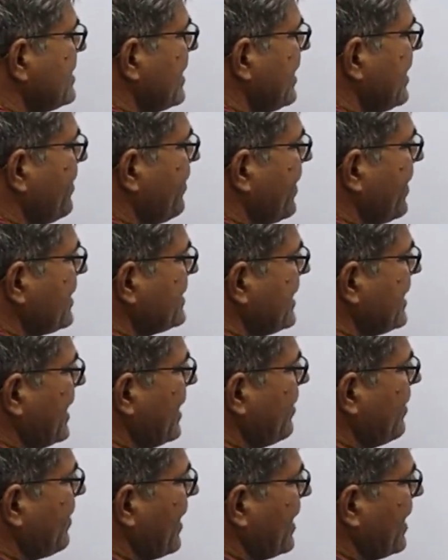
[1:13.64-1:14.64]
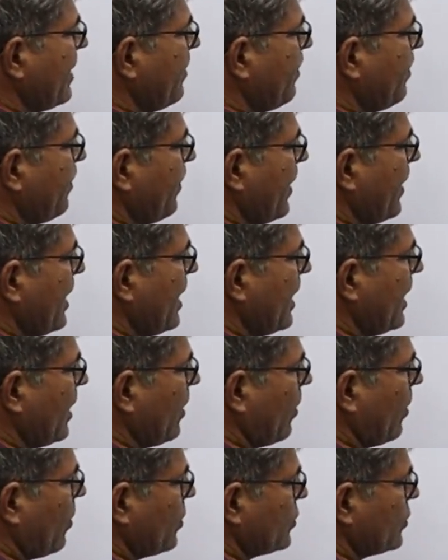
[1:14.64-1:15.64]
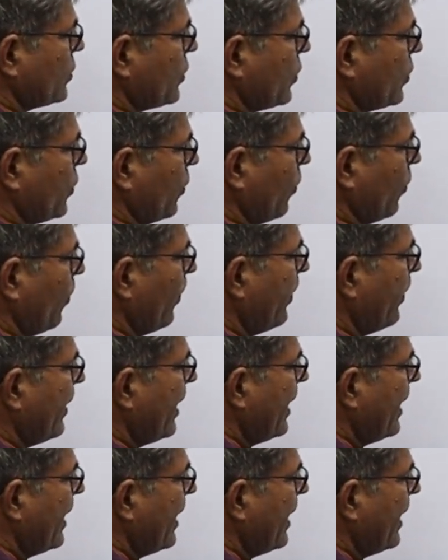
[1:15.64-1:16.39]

represented by P cross Q,